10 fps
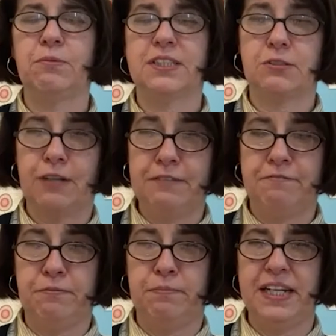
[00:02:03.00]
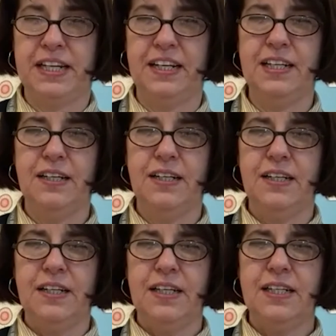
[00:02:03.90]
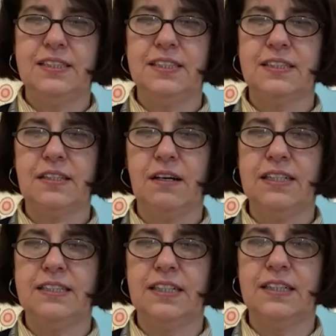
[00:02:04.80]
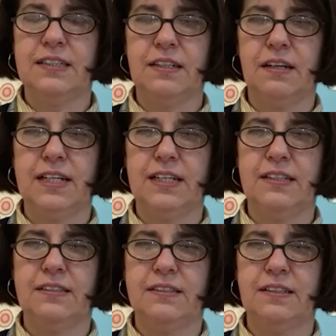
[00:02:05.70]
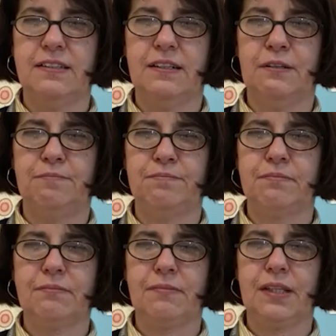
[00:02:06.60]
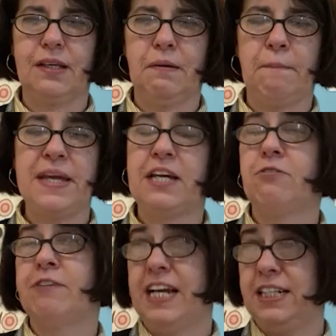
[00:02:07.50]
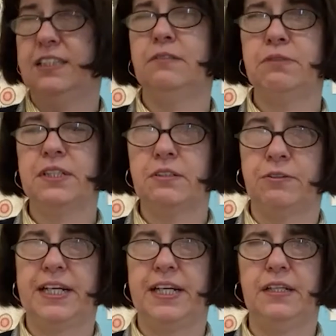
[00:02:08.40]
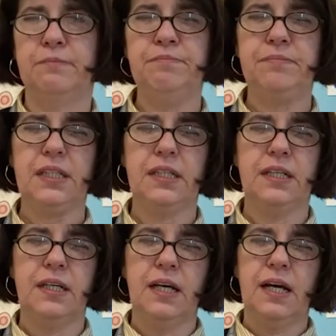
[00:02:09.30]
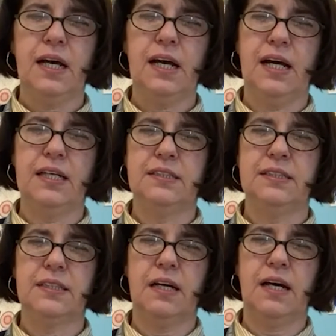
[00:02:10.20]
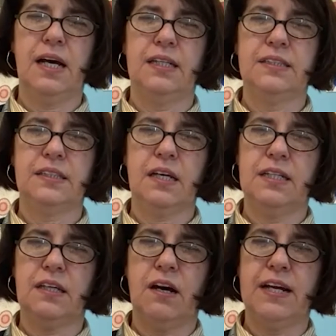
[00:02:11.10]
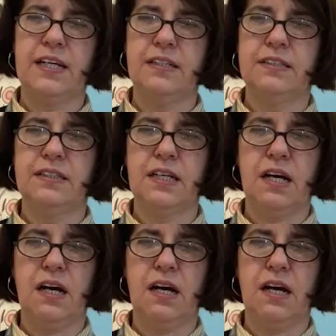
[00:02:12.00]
what's great for me, is this idea that I can be creative with the curriculum, and I can